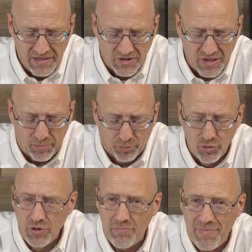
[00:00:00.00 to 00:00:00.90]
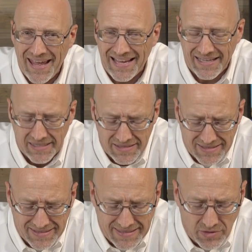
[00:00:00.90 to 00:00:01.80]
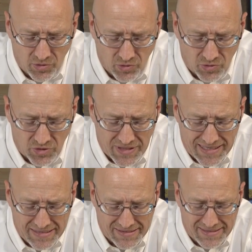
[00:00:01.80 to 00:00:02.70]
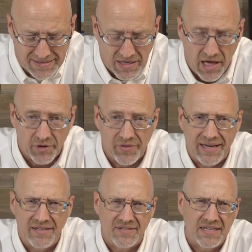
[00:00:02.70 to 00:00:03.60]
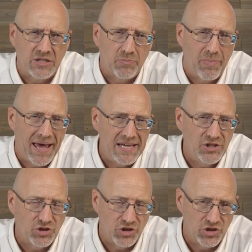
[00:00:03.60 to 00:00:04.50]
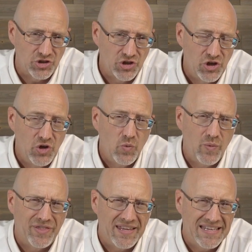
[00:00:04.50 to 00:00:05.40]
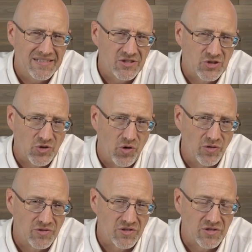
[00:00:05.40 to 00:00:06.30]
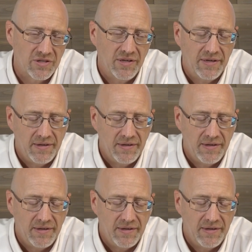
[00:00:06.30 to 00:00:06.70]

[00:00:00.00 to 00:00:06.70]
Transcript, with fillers: You see, a prudent man conceals his dishonor. That is, he's patient with insults.